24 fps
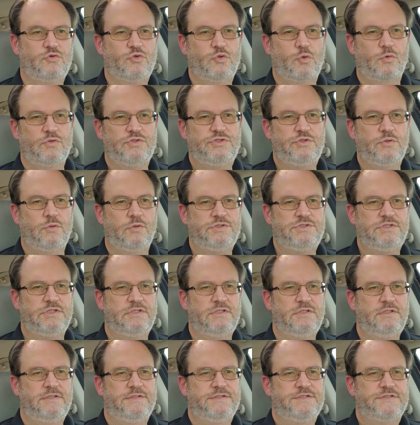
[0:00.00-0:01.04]
North Georgia.
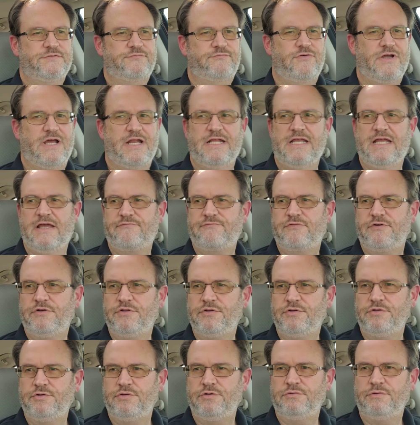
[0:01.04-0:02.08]
It's Friday
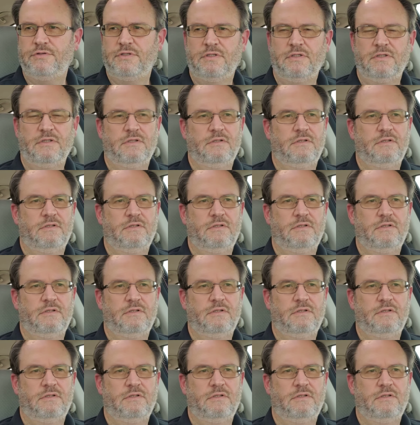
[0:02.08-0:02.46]
afternoon.